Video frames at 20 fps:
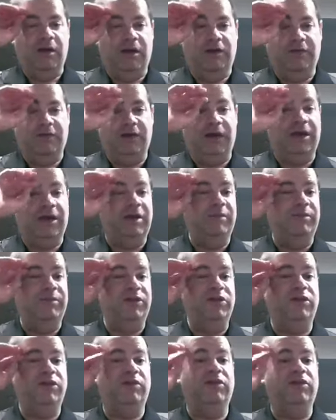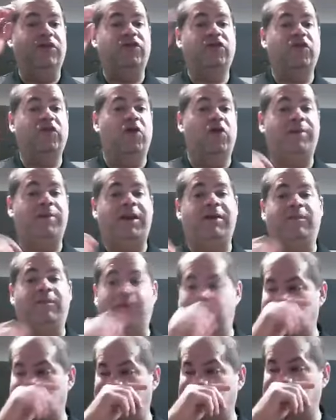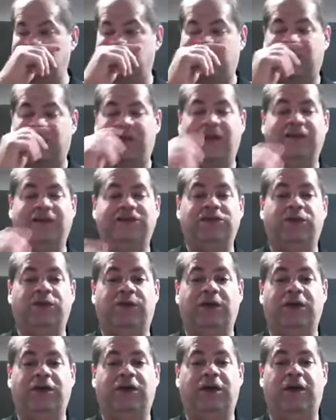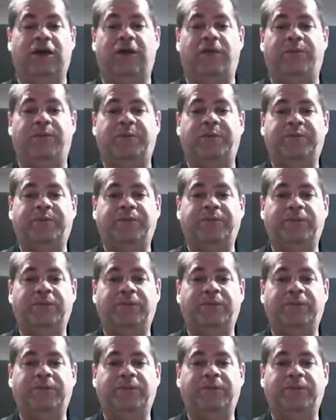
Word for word: Okay, but there's so many other things you can do.